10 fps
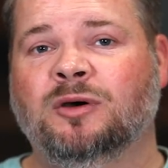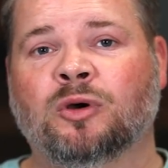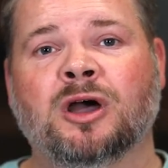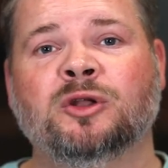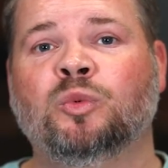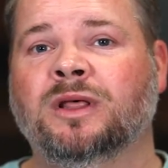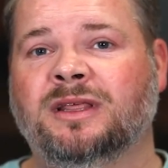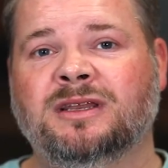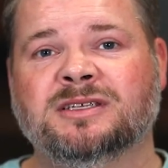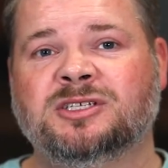or
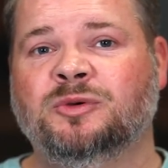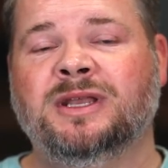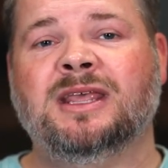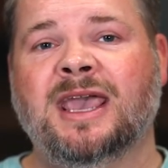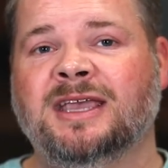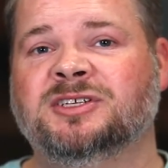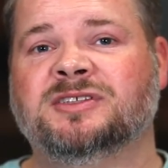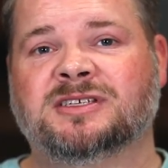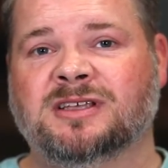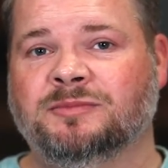unwillingness to engage
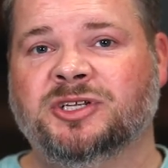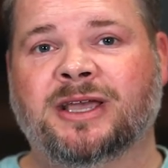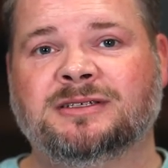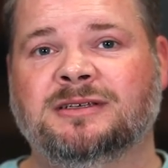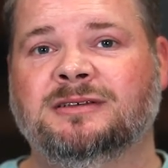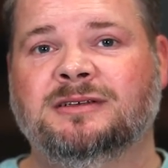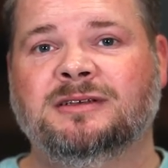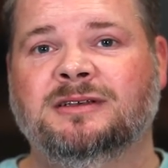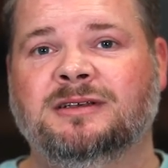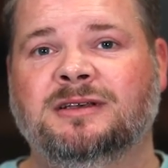the subject.
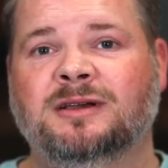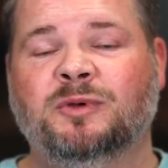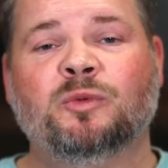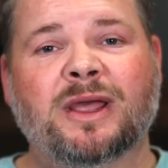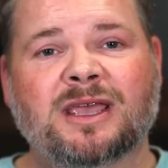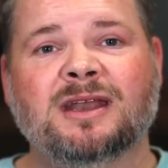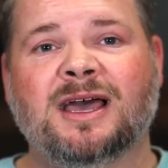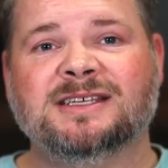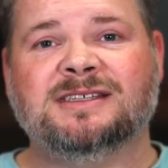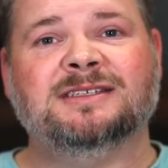We
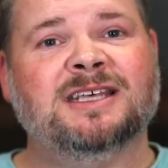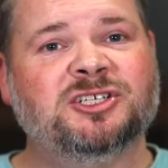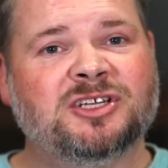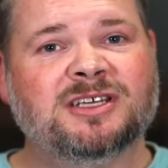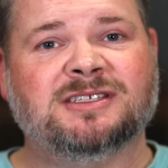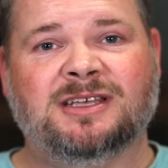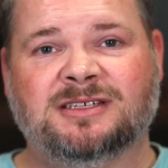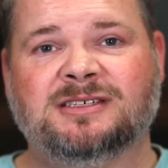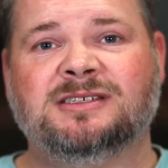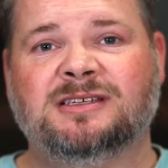recognize that tension
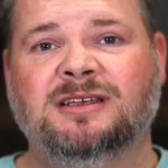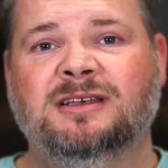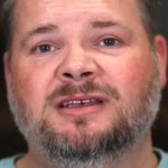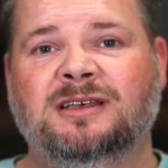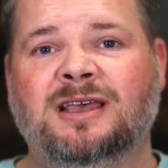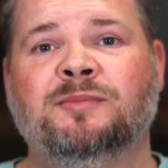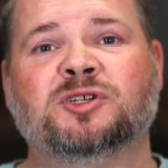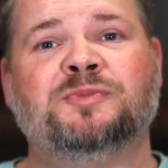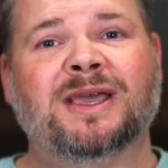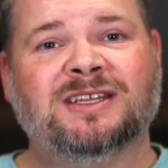exists, and
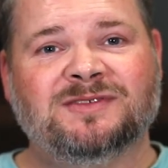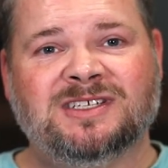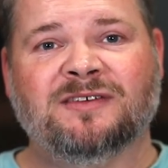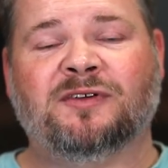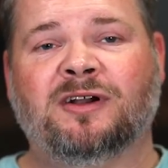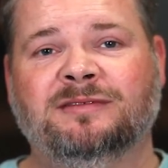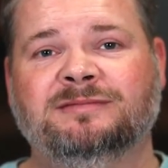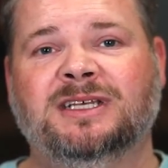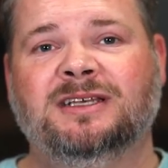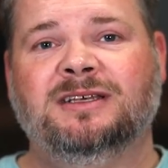perspectives differ,
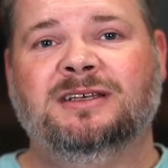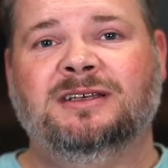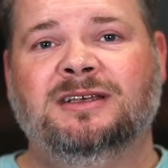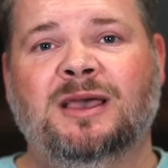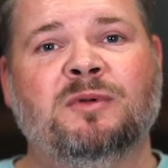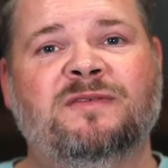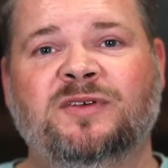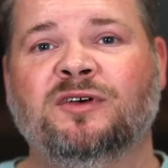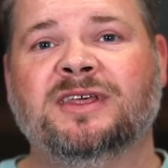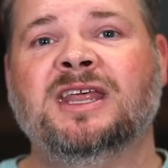and we
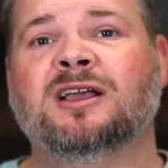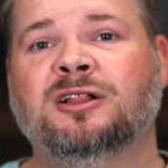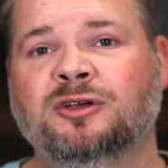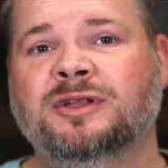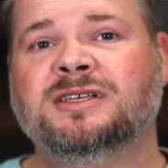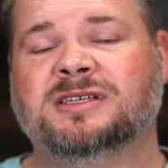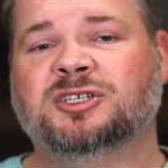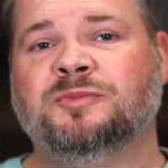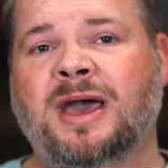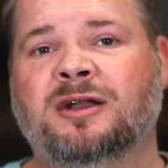feel that including
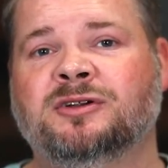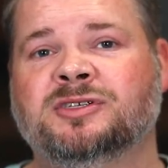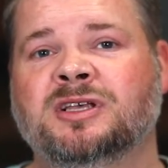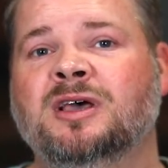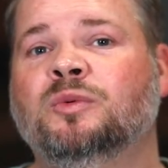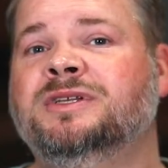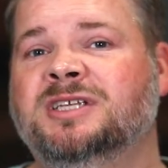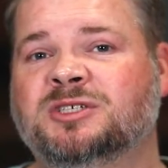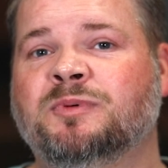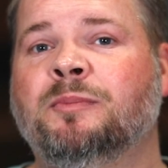such matters would
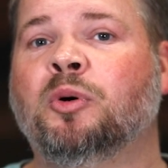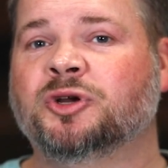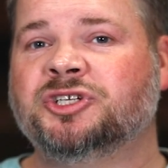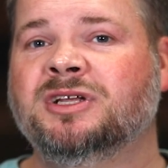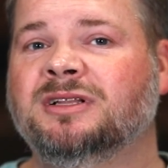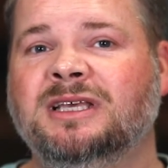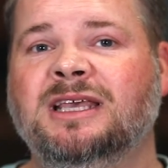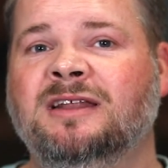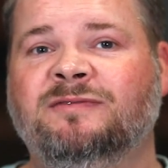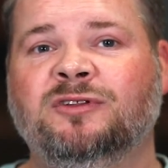disproportionately
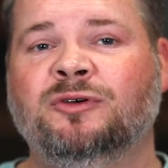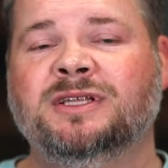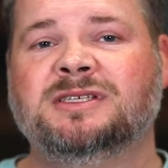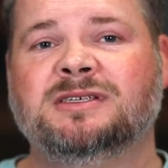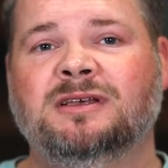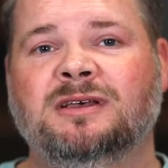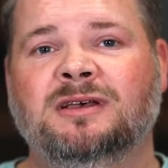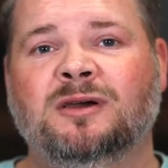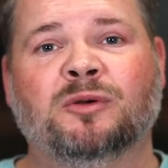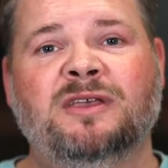influence
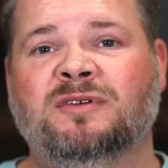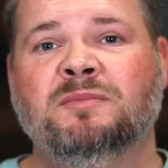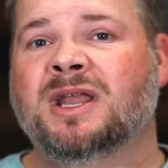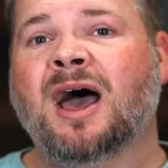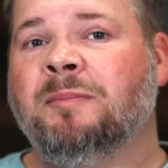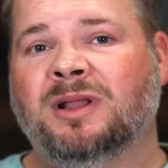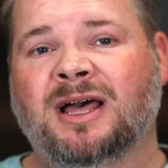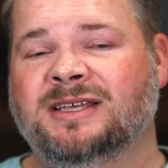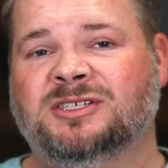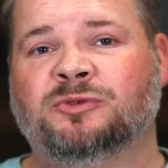or even
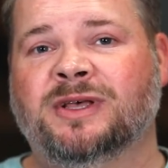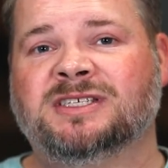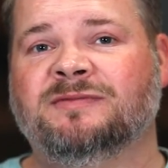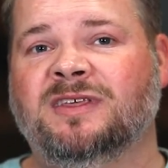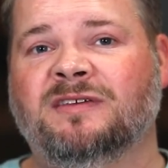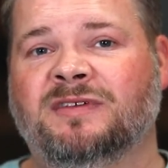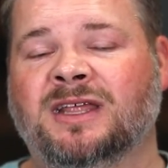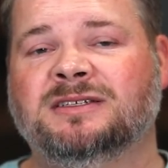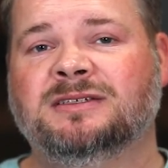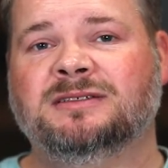monopolize the rest of the event.